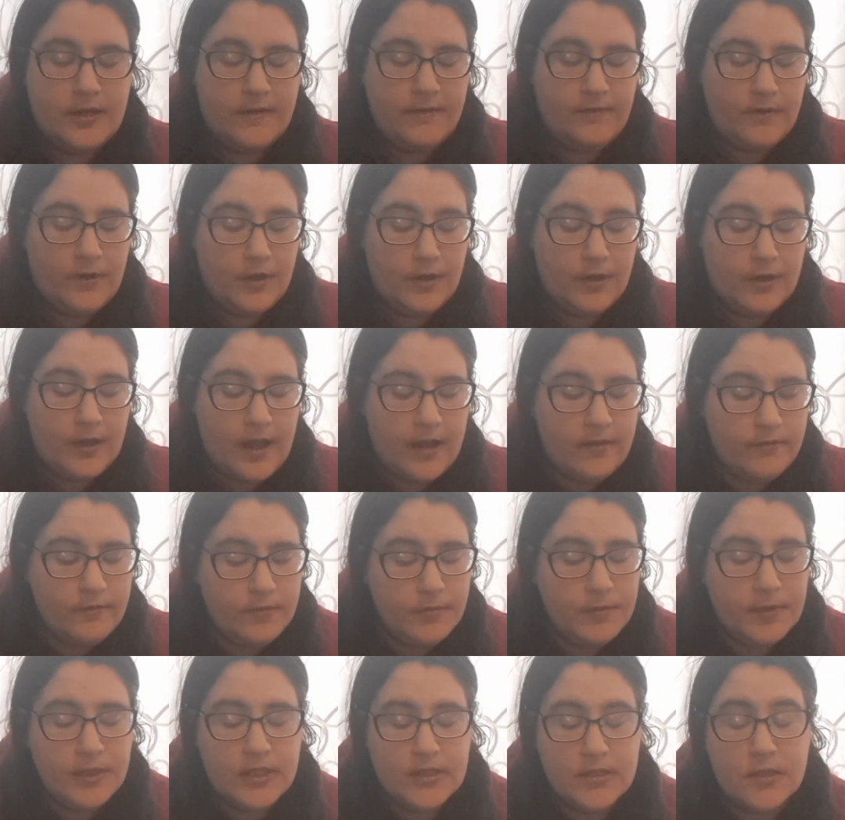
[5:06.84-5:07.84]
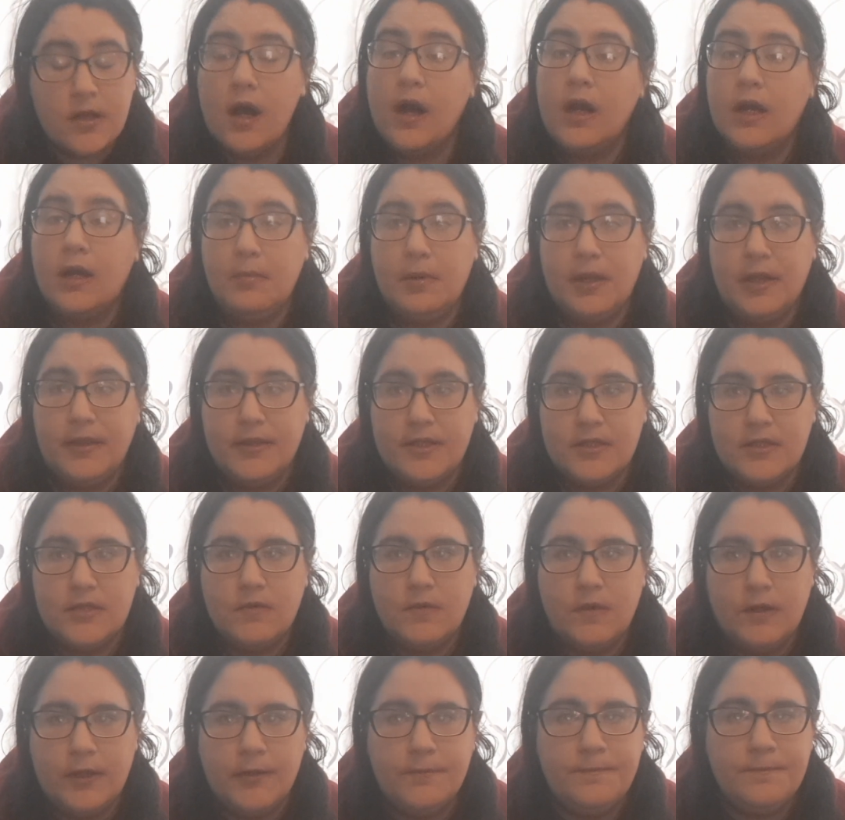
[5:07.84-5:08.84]
I've heard everybody talk about this
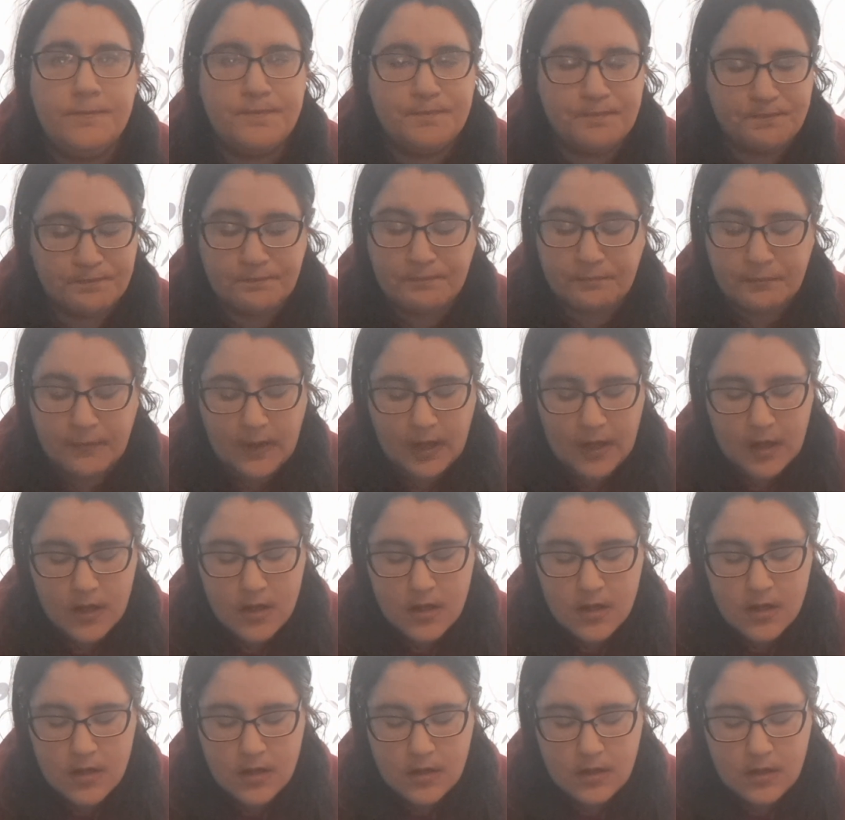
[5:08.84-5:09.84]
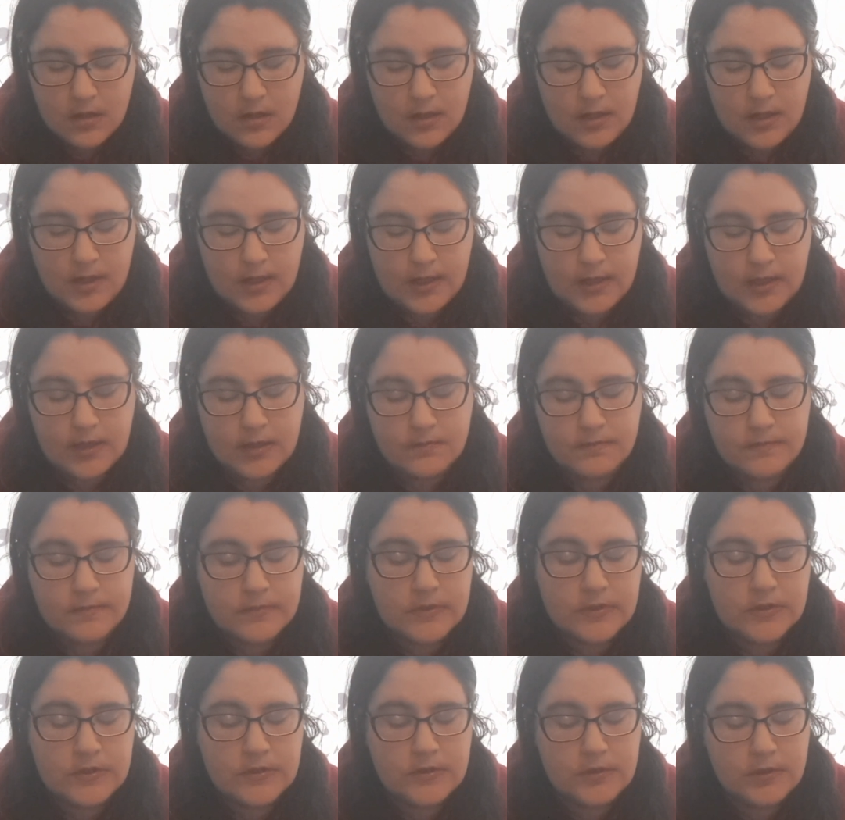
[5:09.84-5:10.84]
one. And I am
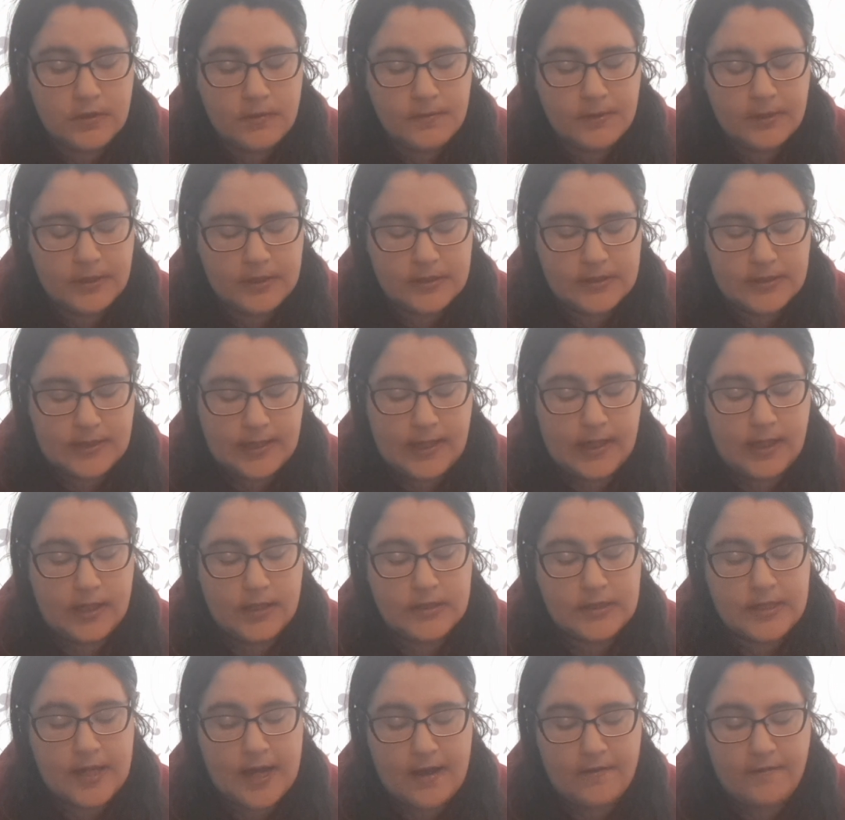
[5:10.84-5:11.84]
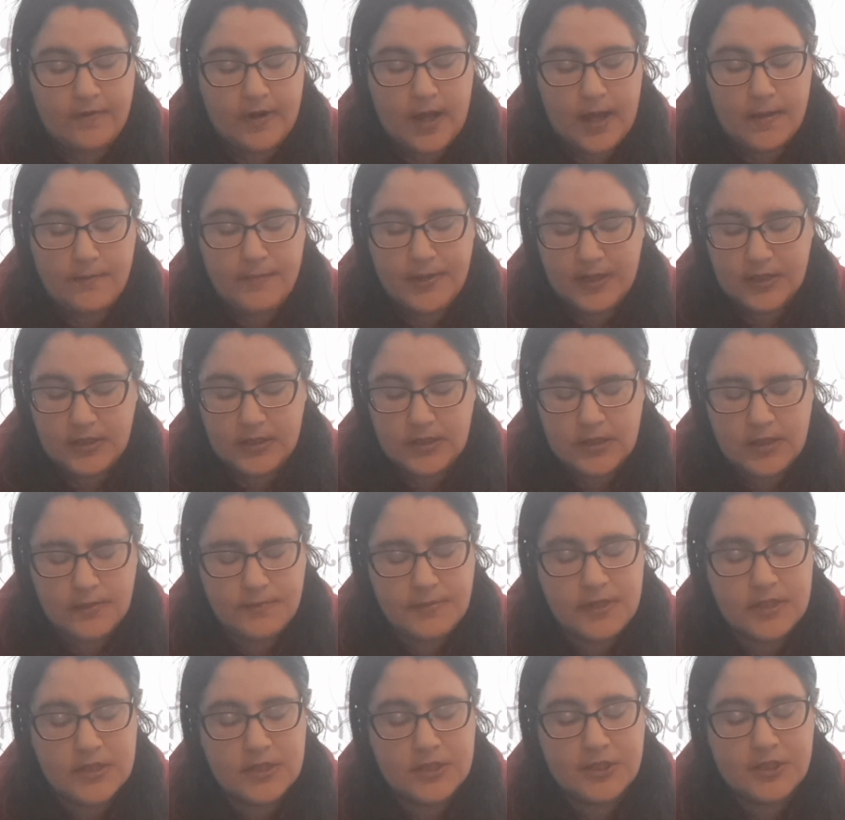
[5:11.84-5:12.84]
super excited to have it. I picked it up
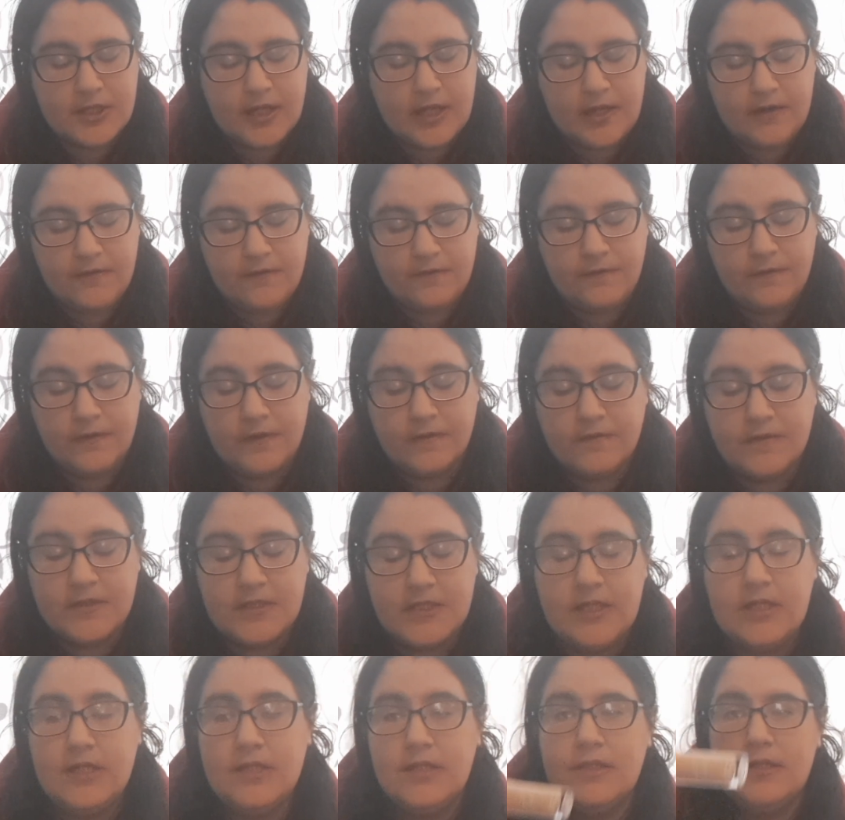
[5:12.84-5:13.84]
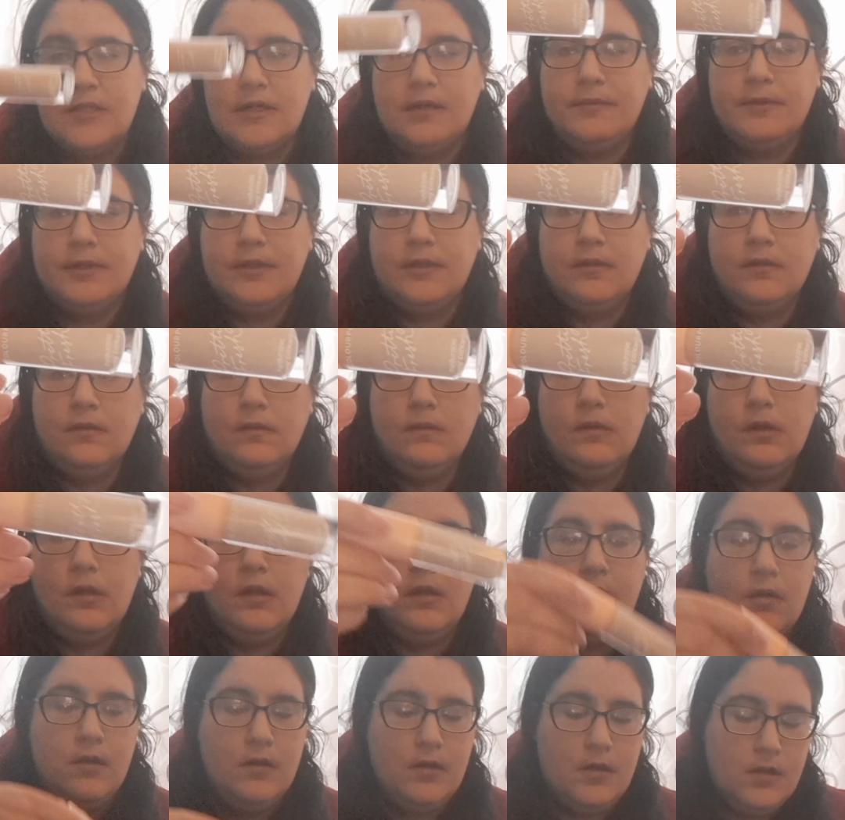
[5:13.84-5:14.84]
in the shade 15W.
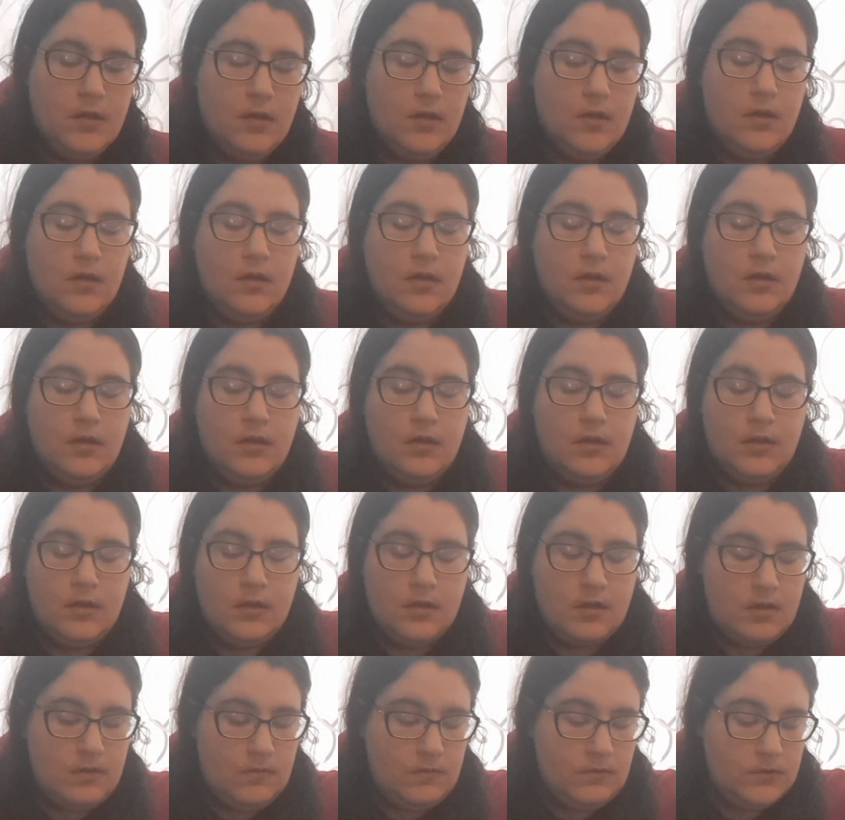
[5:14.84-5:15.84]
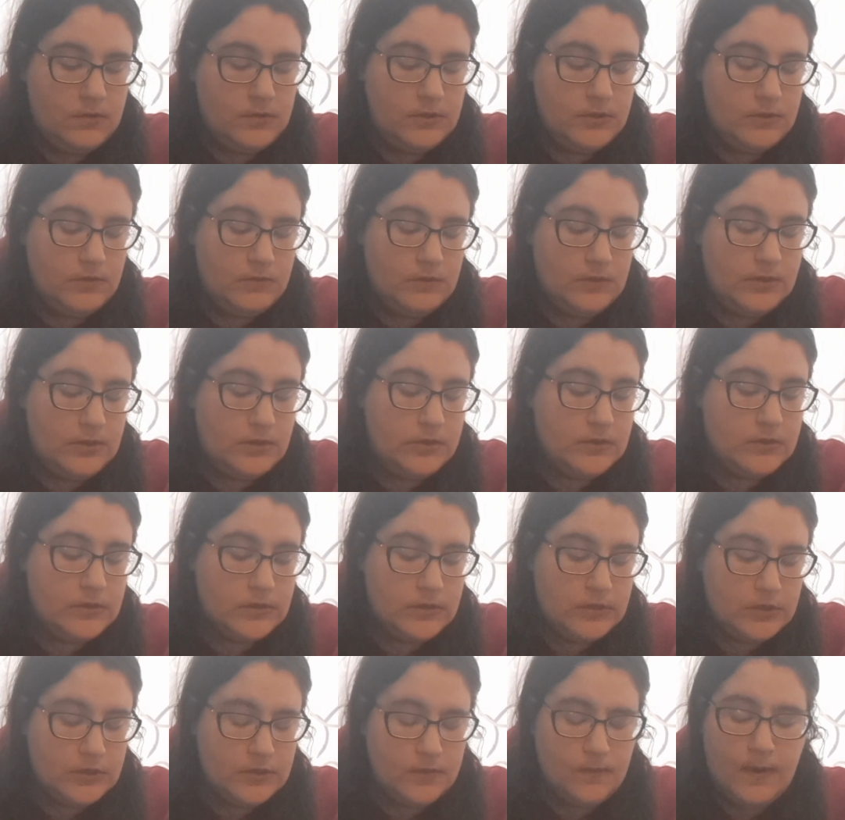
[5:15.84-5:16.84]
We'll do a little
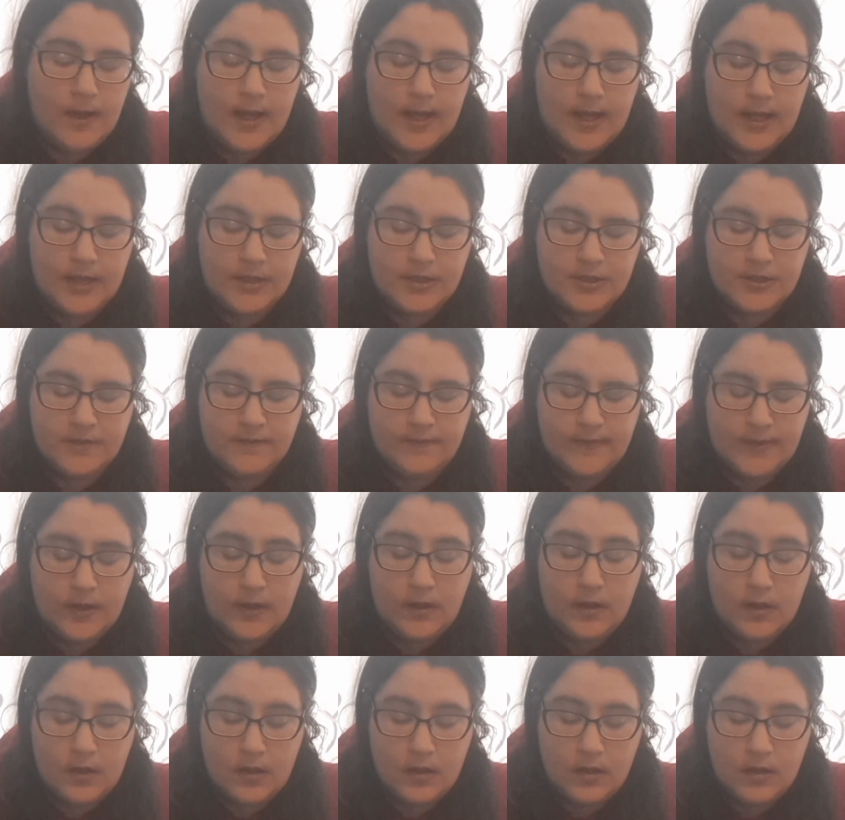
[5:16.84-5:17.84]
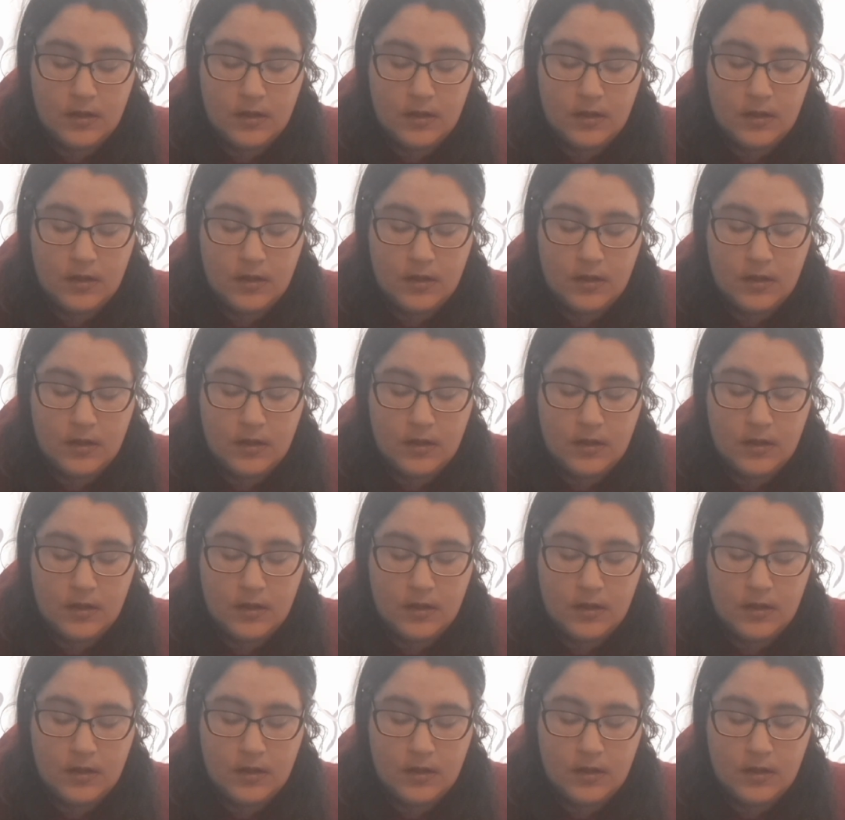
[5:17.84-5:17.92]
swatch of it.